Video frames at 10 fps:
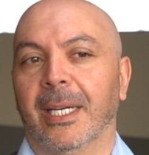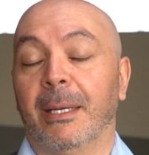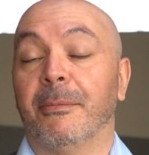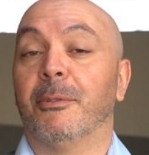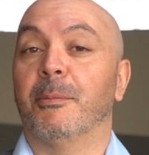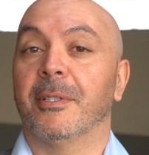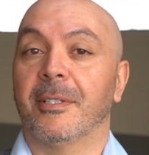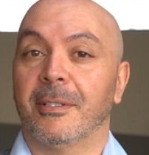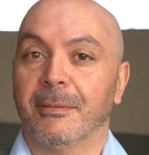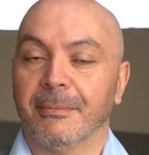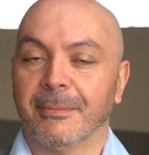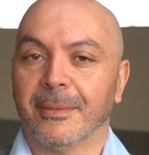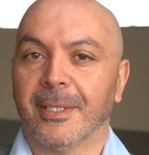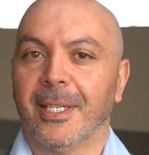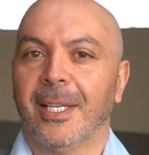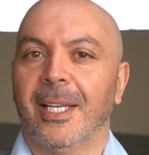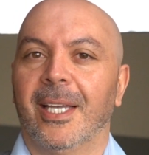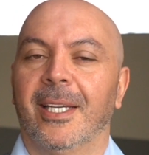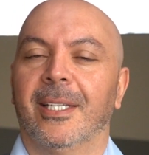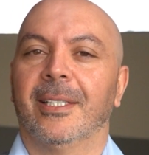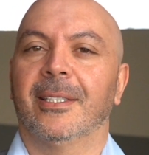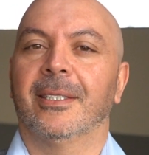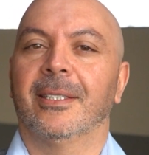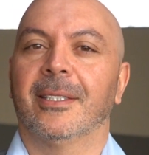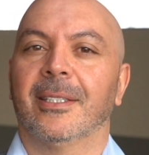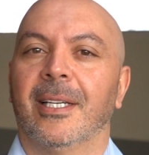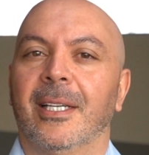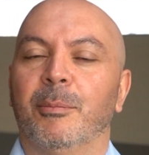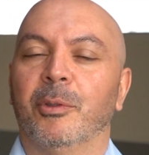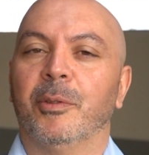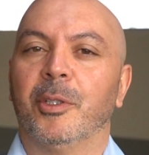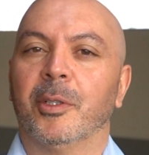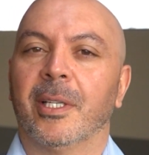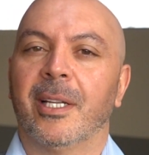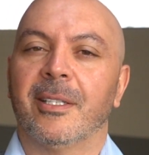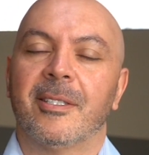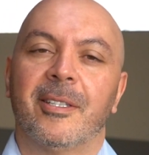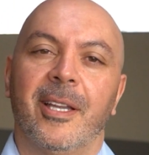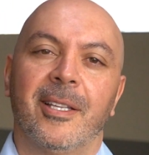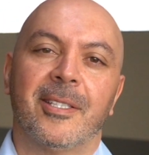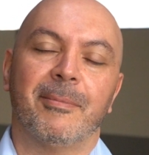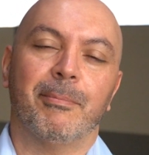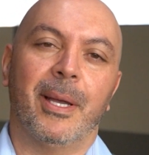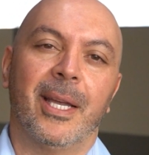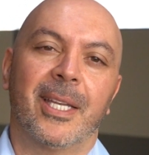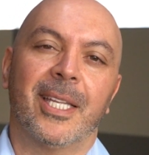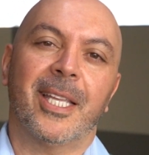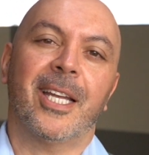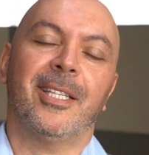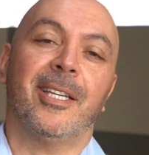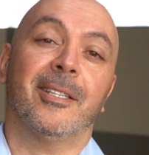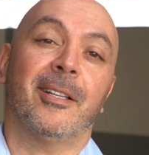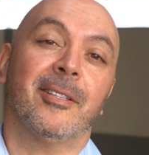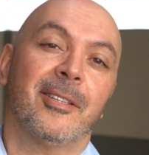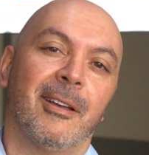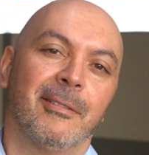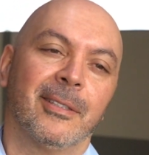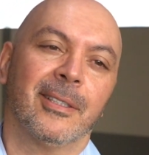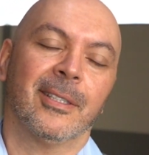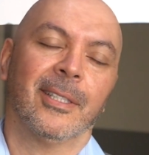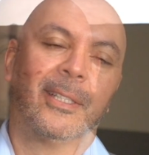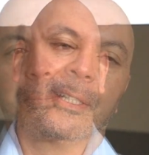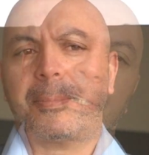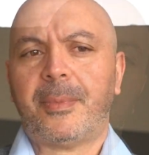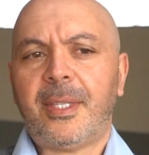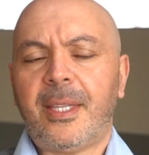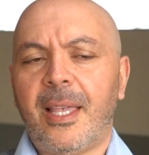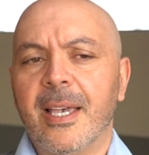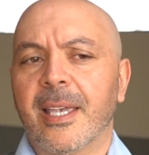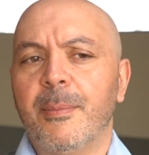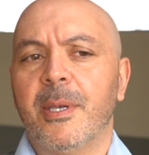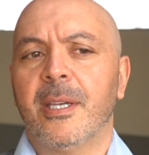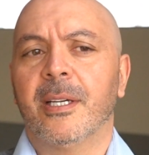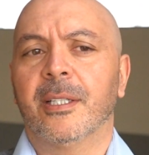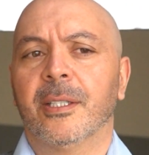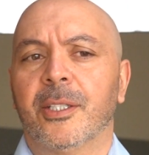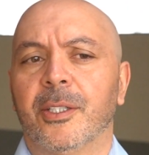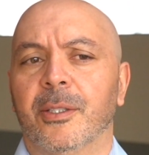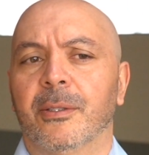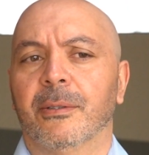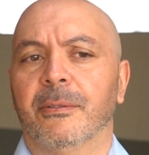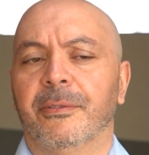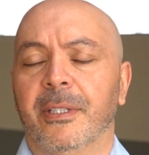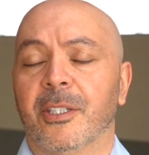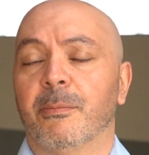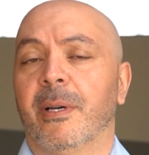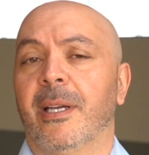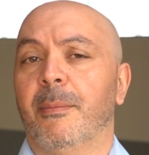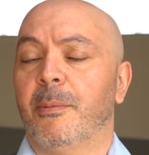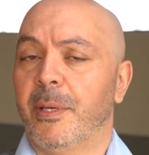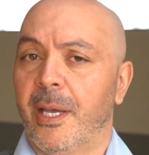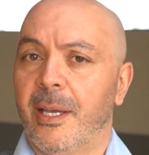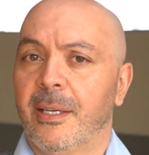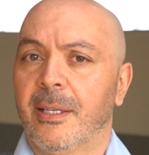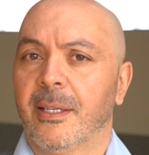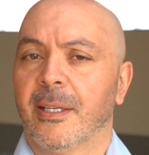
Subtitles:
I'm from Brazil and I moved to the United States back in 1997. I came here to finish my MBA.